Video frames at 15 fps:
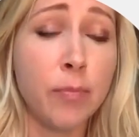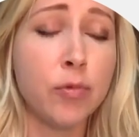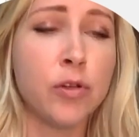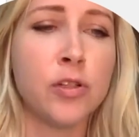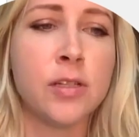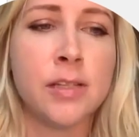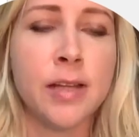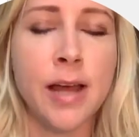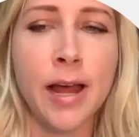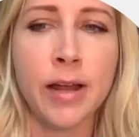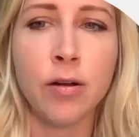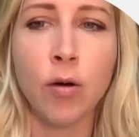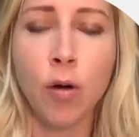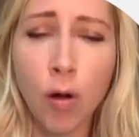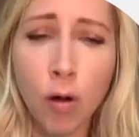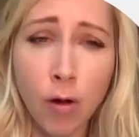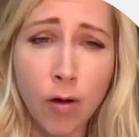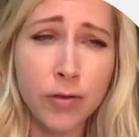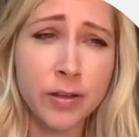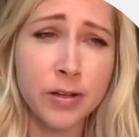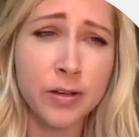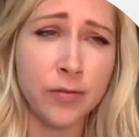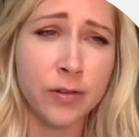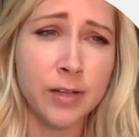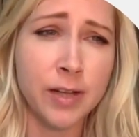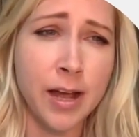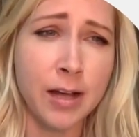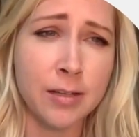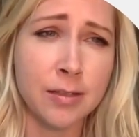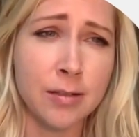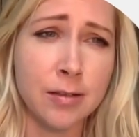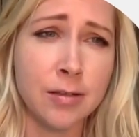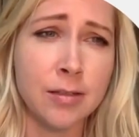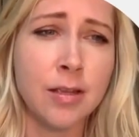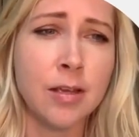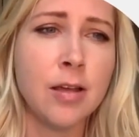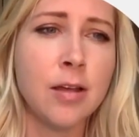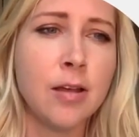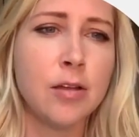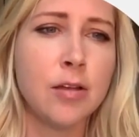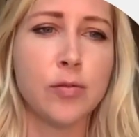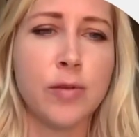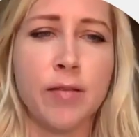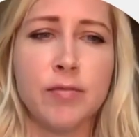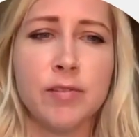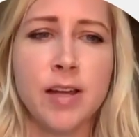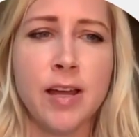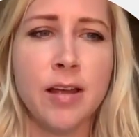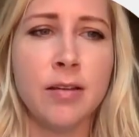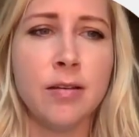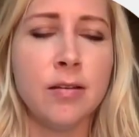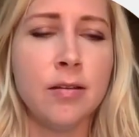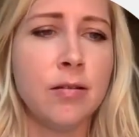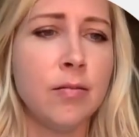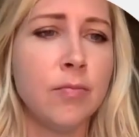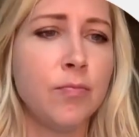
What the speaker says: which is to add all the different taxes. So we have 10